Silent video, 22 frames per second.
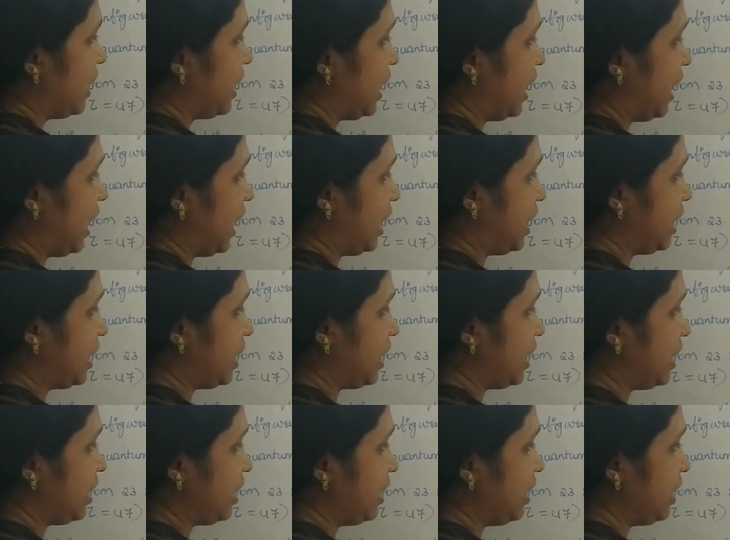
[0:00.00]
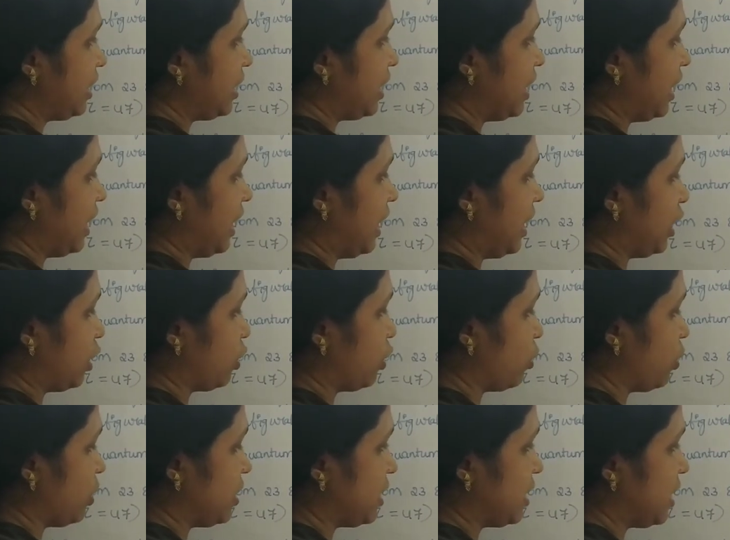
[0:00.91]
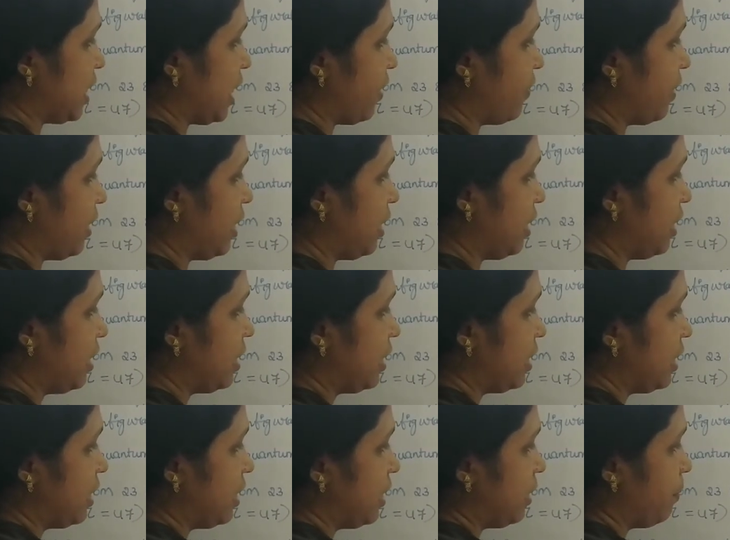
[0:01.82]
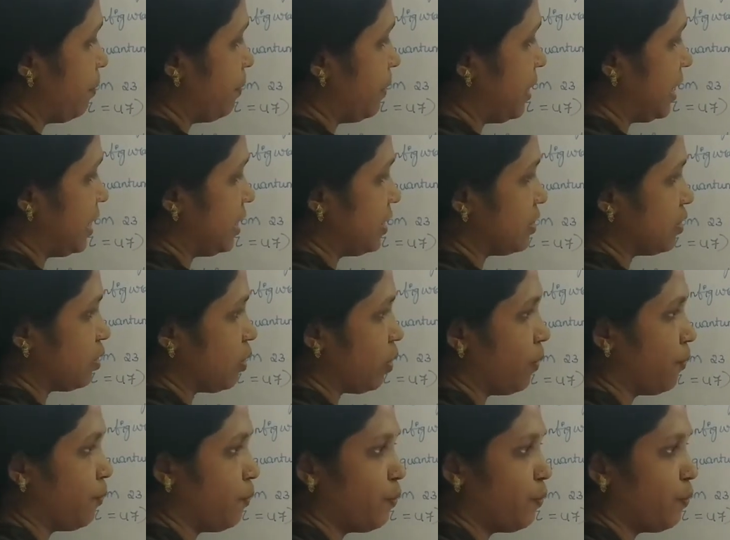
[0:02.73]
18 electrons have a minus half.